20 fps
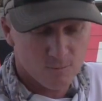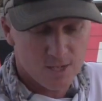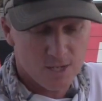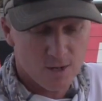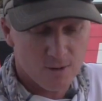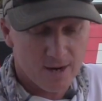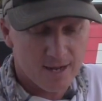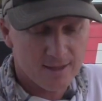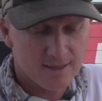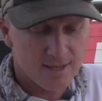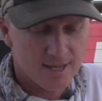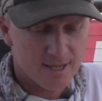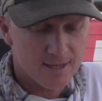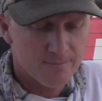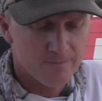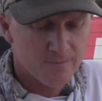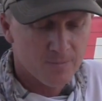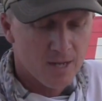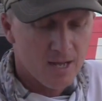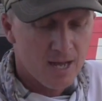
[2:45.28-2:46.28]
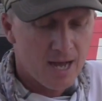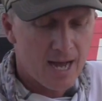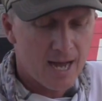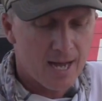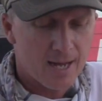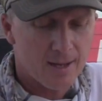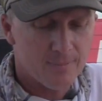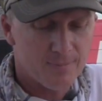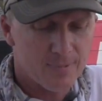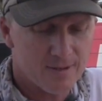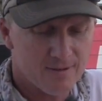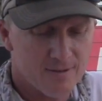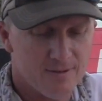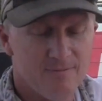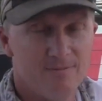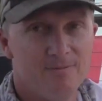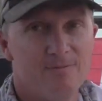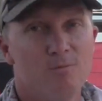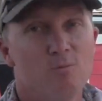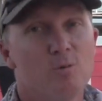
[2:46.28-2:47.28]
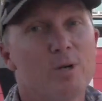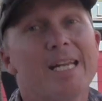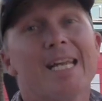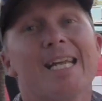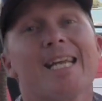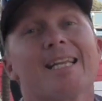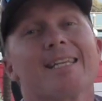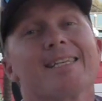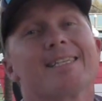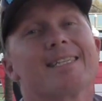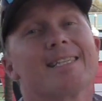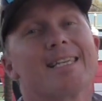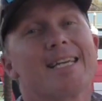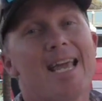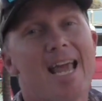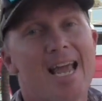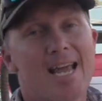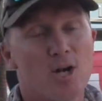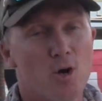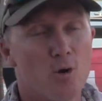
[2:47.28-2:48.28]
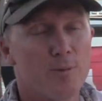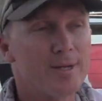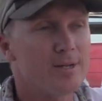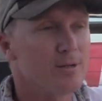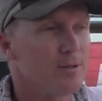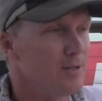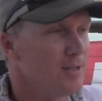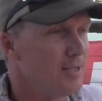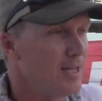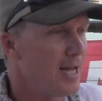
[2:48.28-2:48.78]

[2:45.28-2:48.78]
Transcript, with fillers: when you're out there, uh, but ridiculously economical.